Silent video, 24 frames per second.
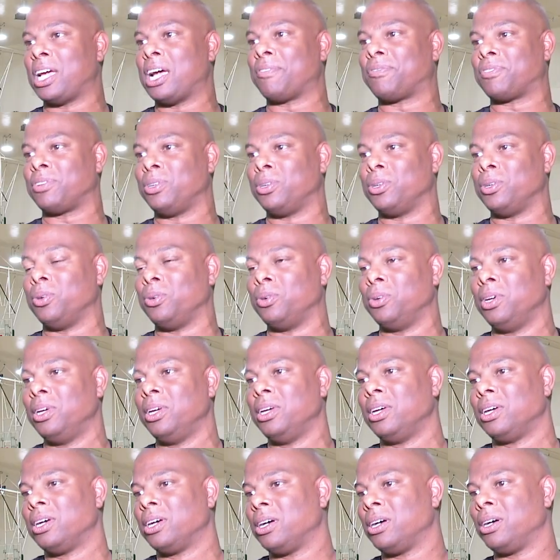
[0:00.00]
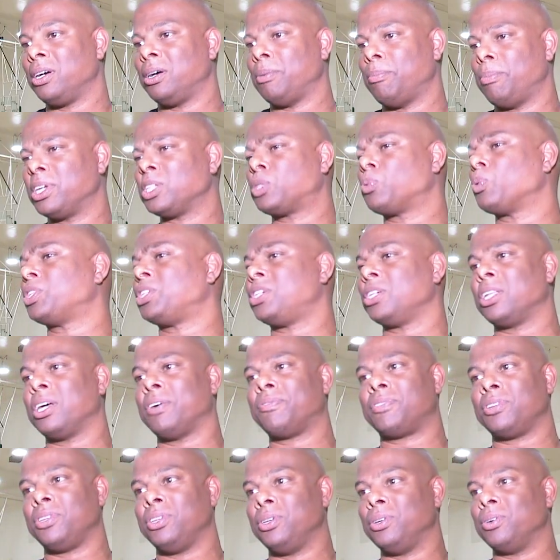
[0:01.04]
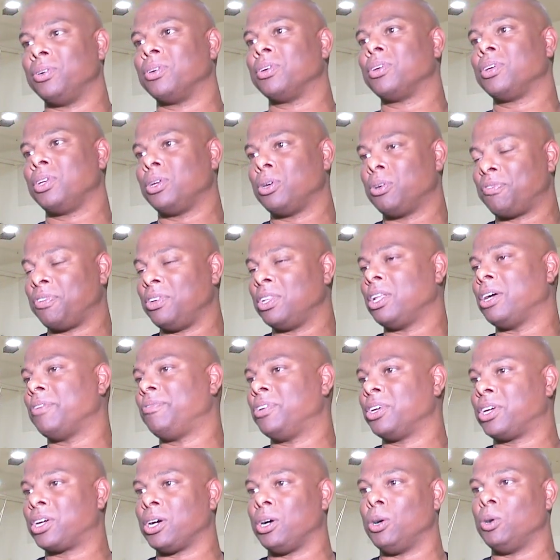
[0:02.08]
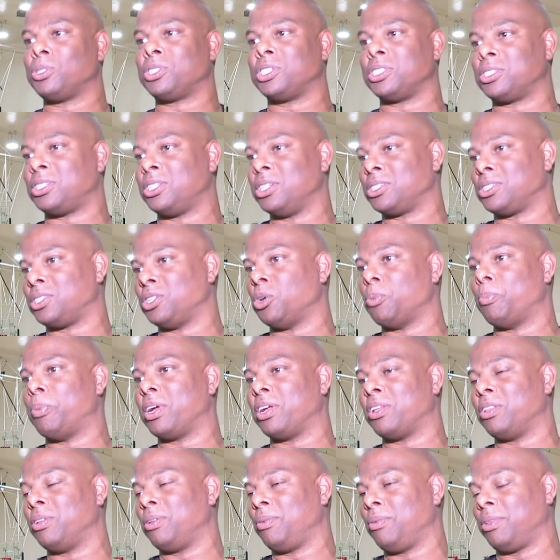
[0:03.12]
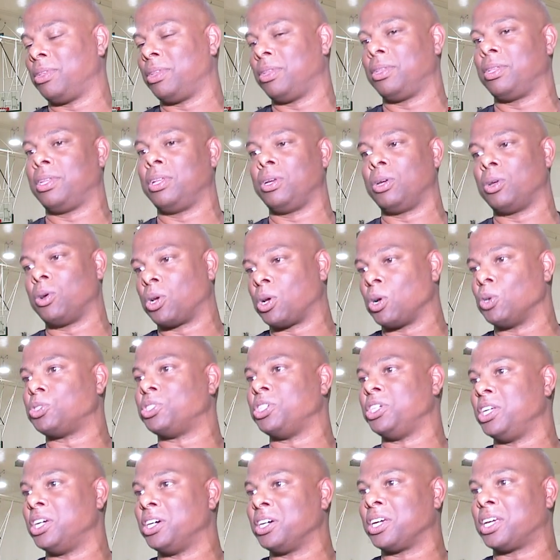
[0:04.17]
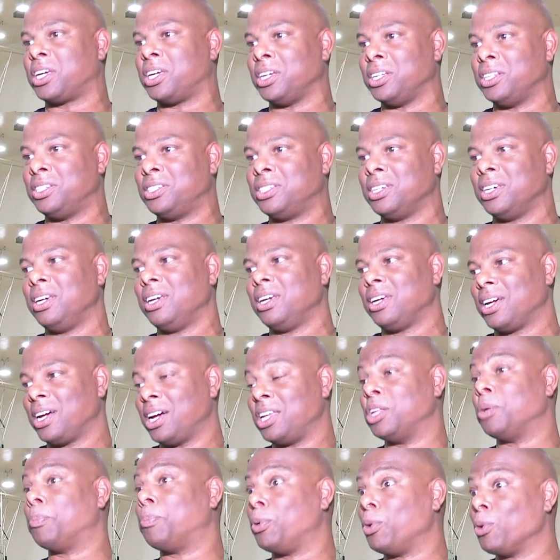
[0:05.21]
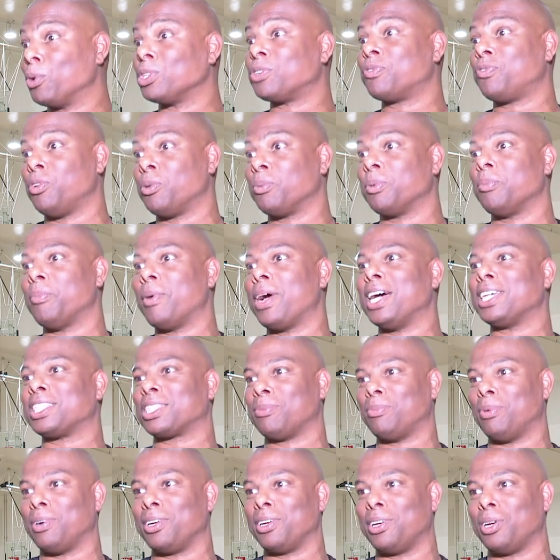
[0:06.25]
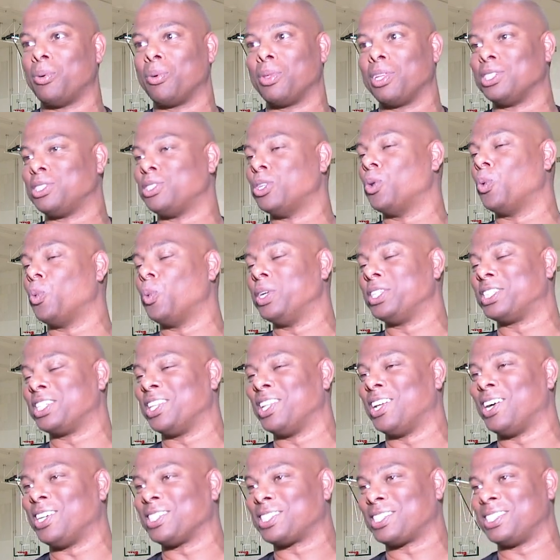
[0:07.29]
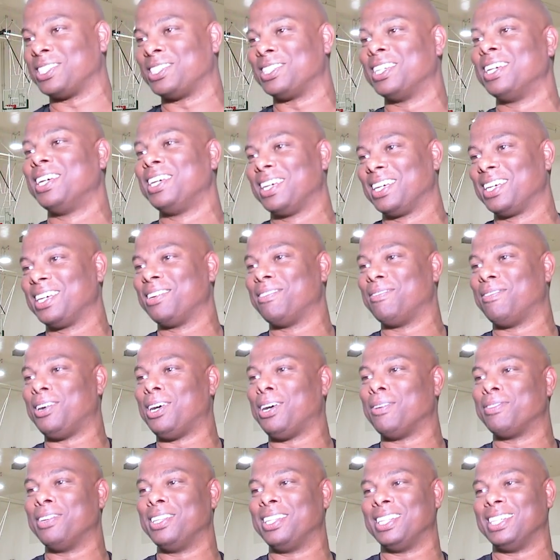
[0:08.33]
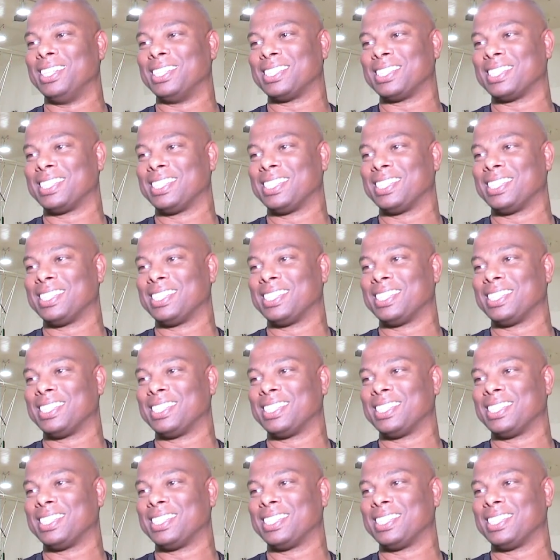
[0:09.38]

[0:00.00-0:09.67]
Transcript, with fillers: afternoon. Uh, but it's what you love to do. You know, if you love to coach, it's, it's no better you know, coaching young kids and the purest form of basketball, you know, where there's no wins and losses involved in this.